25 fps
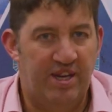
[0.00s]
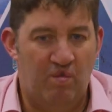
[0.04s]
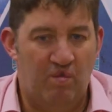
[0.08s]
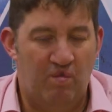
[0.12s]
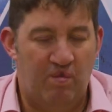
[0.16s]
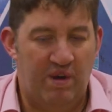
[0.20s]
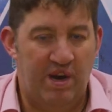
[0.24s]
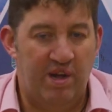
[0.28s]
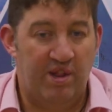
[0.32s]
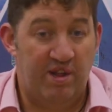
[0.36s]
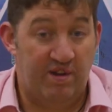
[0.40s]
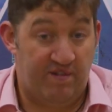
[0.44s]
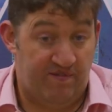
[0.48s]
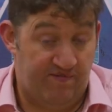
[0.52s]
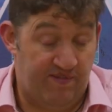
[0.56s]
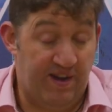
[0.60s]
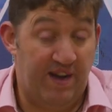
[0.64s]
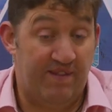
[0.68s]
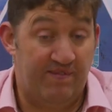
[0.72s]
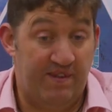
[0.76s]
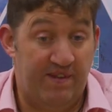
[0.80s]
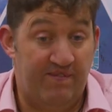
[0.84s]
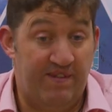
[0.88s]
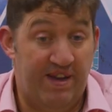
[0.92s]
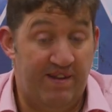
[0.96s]
while they're
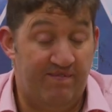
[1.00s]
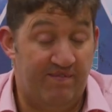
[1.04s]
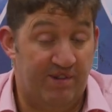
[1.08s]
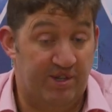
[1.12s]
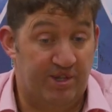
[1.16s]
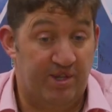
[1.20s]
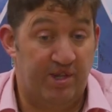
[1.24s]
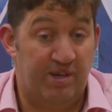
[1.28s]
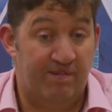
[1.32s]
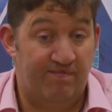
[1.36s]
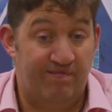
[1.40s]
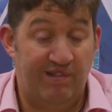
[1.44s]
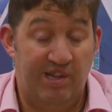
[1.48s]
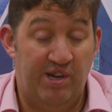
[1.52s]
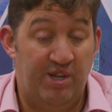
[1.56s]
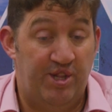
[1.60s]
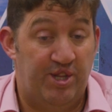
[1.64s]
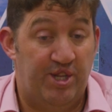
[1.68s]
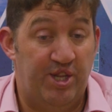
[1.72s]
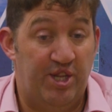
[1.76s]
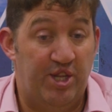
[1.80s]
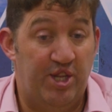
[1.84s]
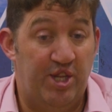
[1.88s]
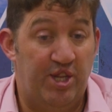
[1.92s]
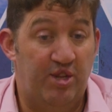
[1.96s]
family members and their
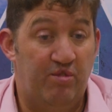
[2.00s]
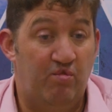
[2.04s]
blood.